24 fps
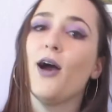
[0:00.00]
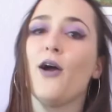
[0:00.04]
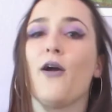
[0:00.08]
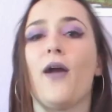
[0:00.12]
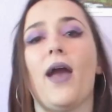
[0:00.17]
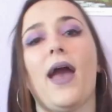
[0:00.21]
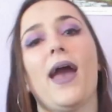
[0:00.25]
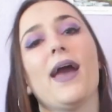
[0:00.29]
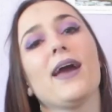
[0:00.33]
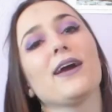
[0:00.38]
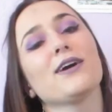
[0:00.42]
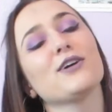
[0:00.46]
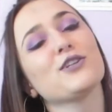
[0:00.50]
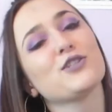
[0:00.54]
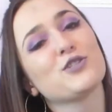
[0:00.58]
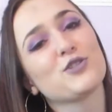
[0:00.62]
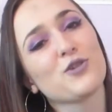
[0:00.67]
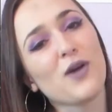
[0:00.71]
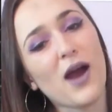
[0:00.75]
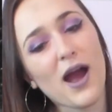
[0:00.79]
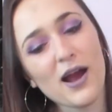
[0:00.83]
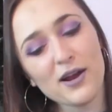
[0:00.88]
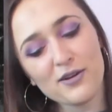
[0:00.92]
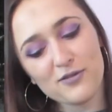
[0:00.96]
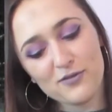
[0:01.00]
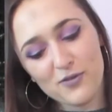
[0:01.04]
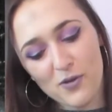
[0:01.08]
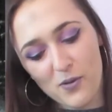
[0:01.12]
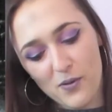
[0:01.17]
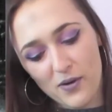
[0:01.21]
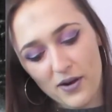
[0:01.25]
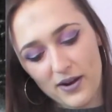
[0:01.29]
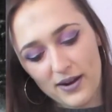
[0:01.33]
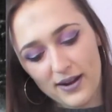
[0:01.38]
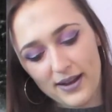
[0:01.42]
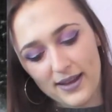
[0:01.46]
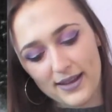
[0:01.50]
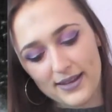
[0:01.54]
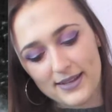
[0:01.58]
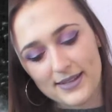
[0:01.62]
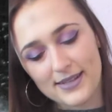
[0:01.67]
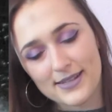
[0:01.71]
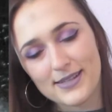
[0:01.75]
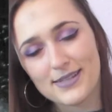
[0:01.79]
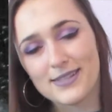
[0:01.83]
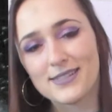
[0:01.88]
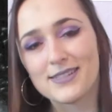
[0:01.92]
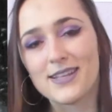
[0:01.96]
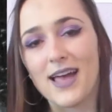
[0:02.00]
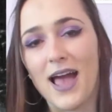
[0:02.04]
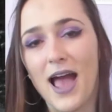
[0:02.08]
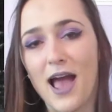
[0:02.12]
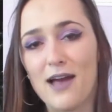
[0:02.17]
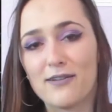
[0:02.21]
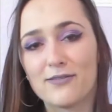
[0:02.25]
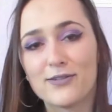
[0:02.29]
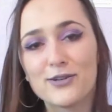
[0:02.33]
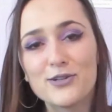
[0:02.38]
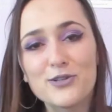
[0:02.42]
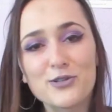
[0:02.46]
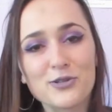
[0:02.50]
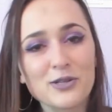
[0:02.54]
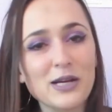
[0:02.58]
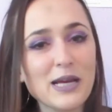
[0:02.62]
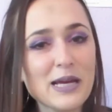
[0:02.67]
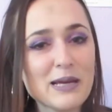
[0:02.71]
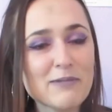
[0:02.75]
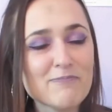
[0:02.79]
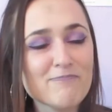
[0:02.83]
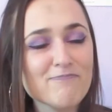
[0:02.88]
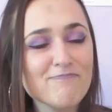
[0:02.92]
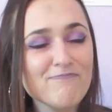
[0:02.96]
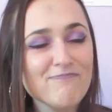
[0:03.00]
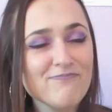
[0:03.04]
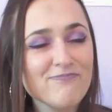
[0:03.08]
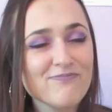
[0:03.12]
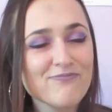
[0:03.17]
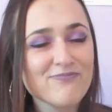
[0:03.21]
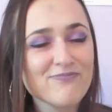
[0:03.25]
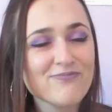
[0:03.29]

Okay, track 4 is Ever Dream.